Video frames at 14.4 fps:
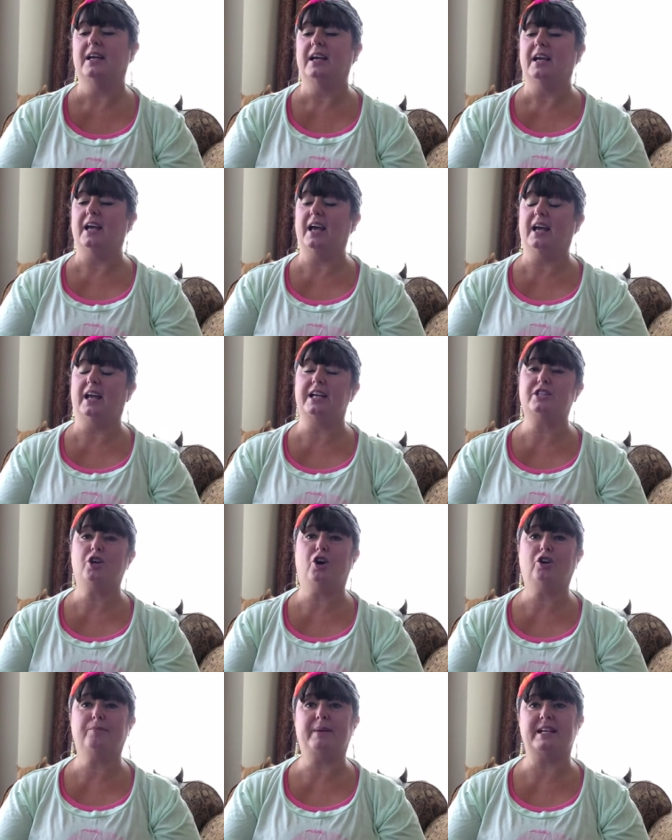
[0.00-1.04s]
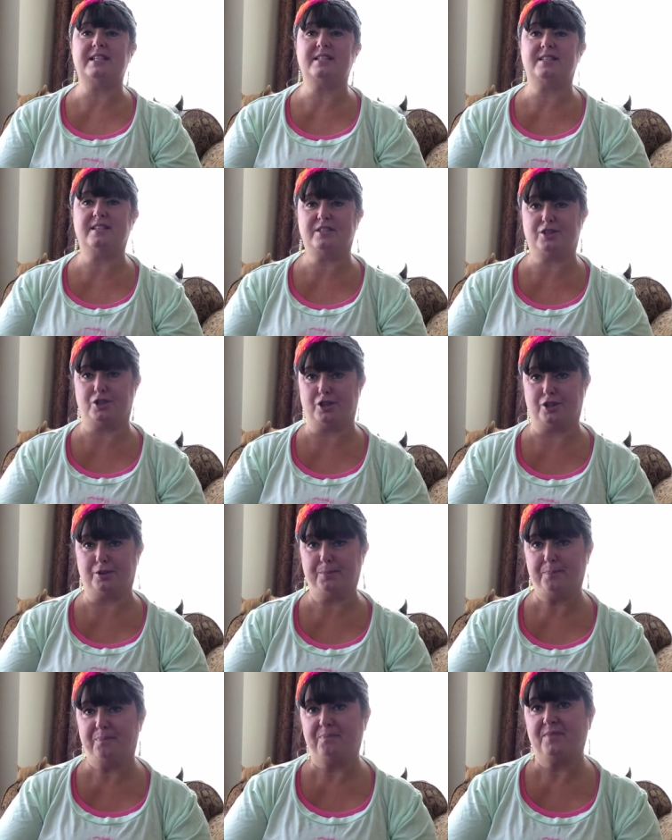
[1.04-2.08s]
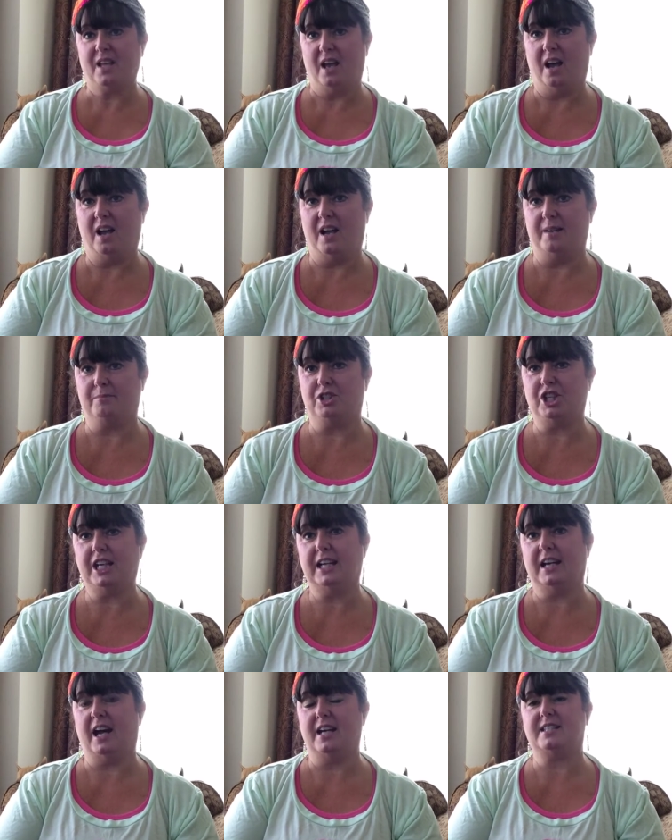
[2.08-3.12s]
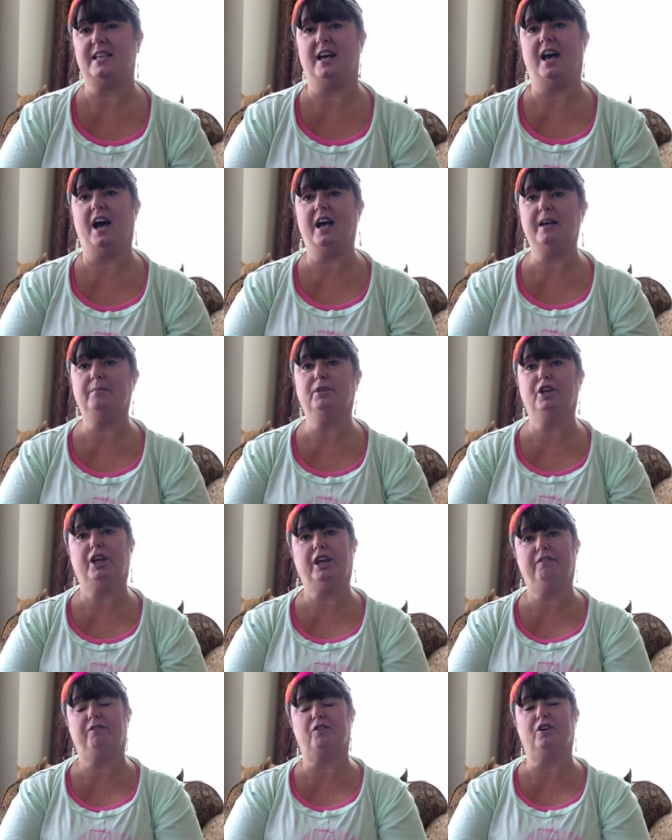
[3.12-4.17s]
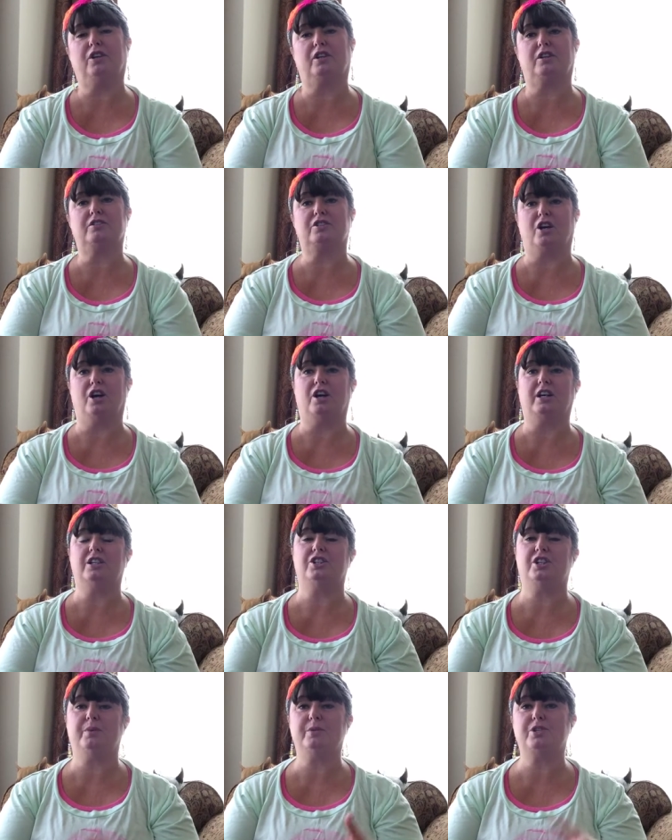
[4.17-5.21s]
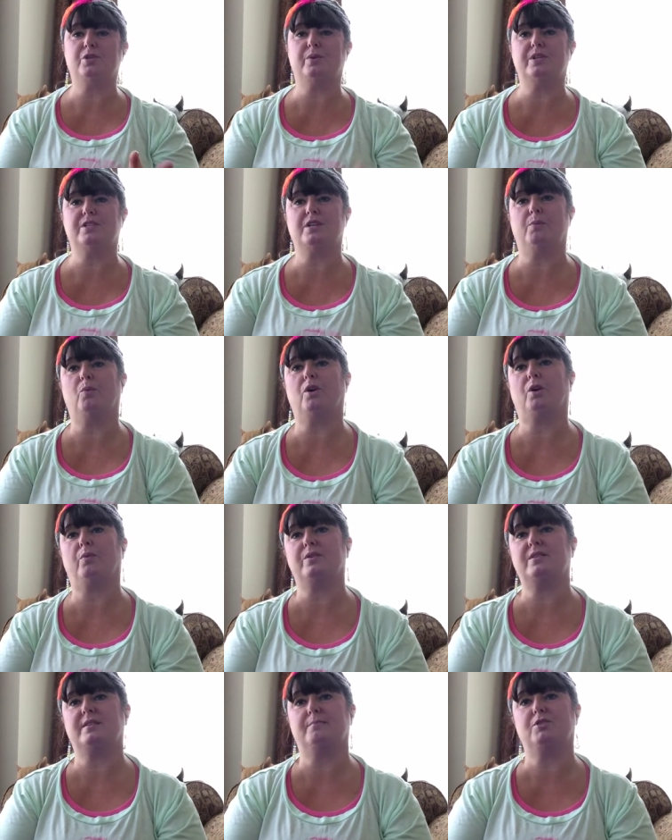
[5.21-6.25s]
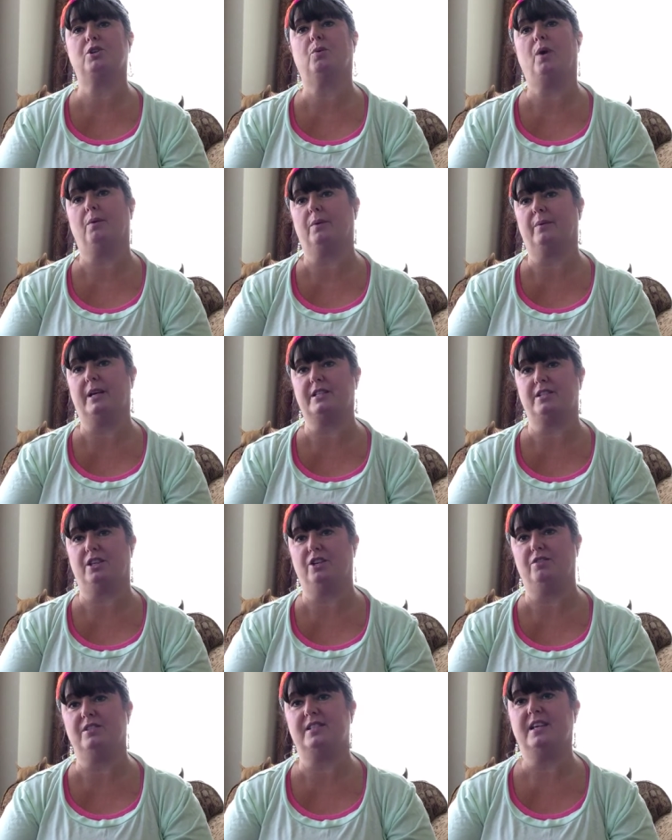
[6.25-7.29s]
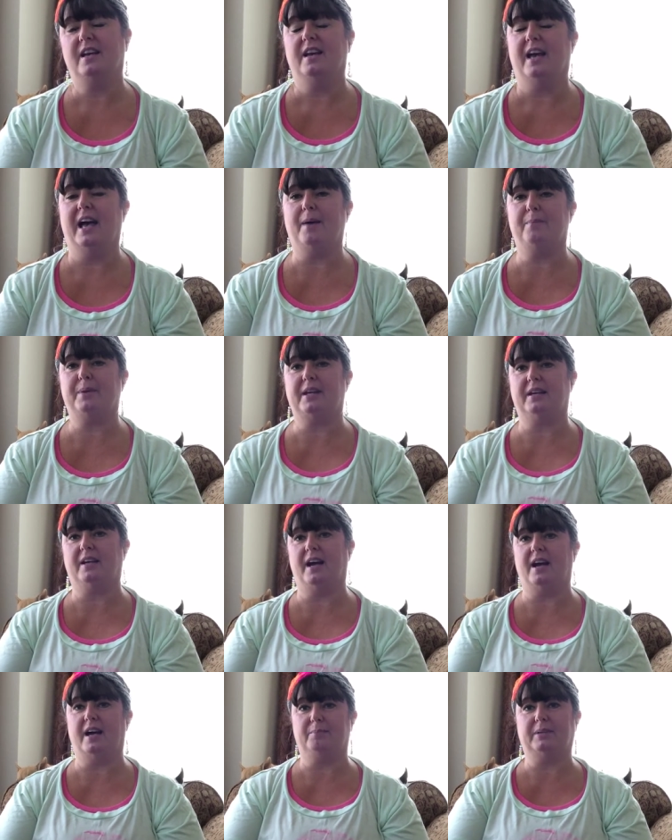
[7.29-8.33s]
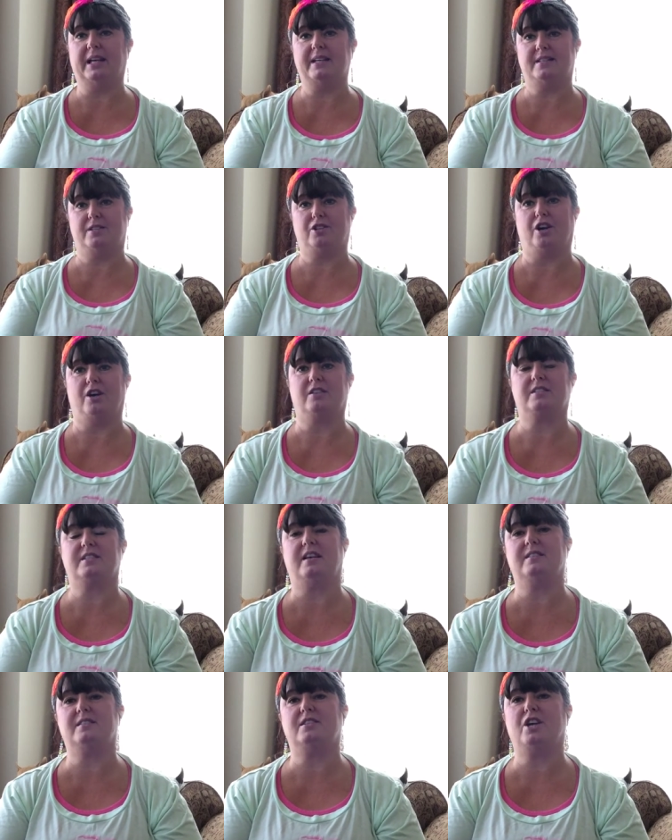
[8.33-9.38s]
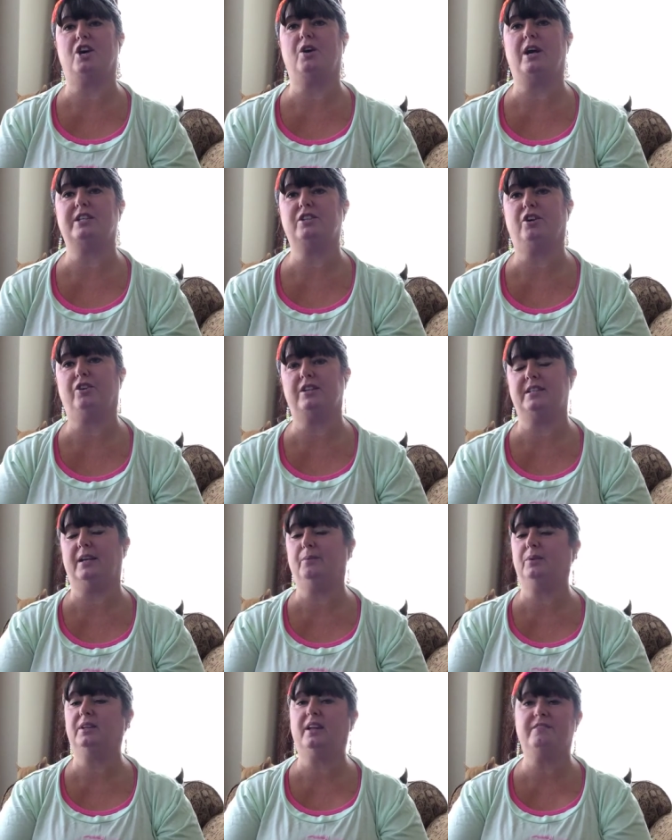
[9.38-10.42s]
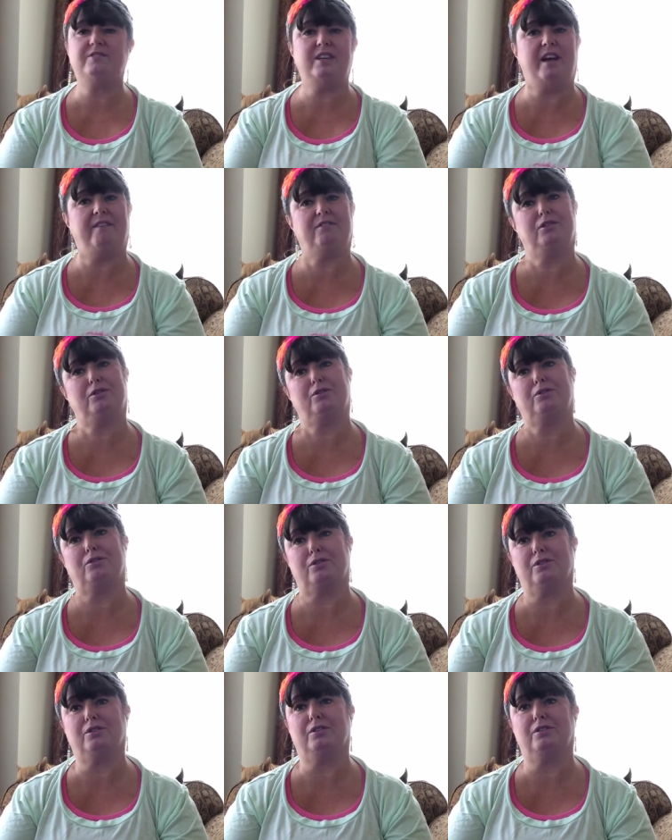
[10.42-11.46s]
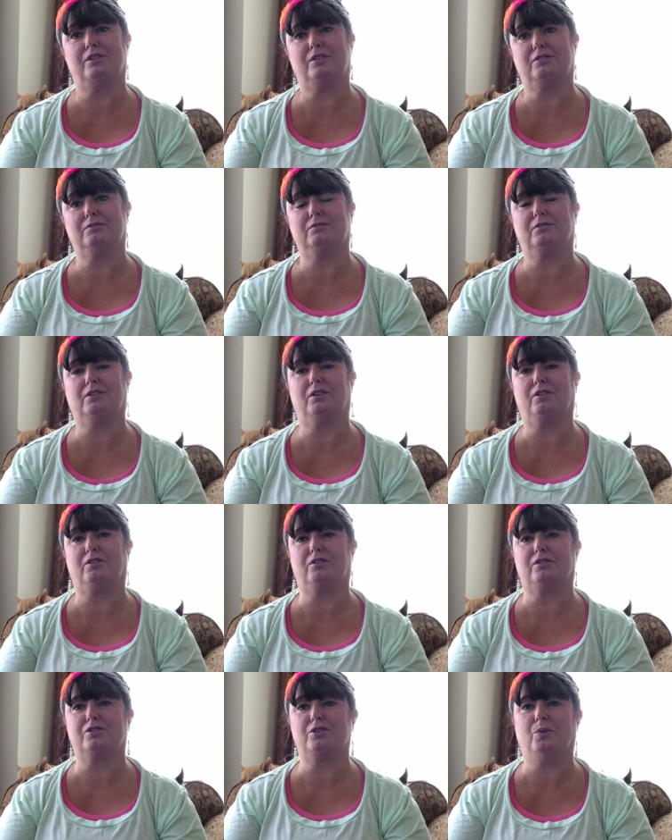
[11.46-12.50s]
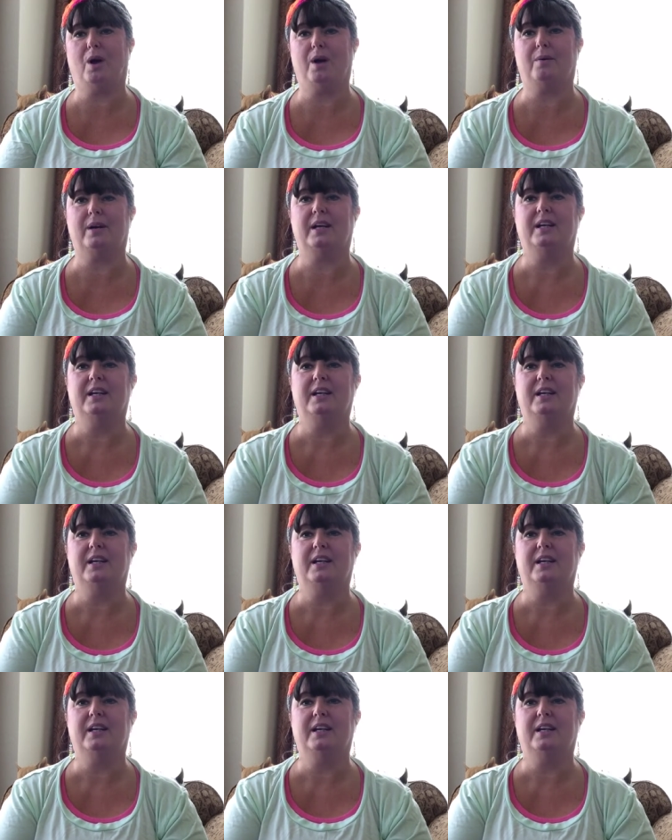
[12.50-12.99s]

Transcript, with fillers: And I told my sister, um, Gina, I said, I am looking for a little dog. And she was doing some work with some Chihuahua rescues, helping uh, place dogs. And so I told her, I said, I would love to have a little girl, little, little girl Chihuahua.